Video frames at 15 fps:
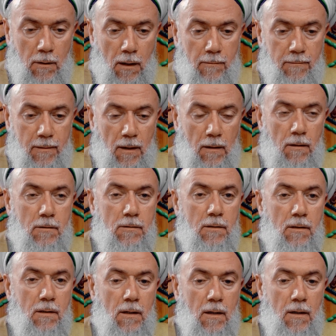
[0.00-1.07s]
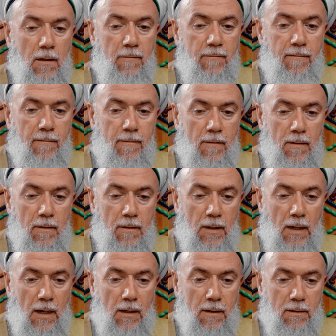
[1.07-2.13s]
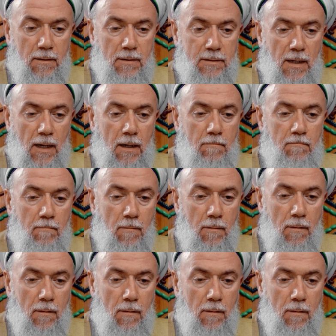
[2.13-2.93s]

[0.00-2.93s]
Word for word: have knowledge, if they are same.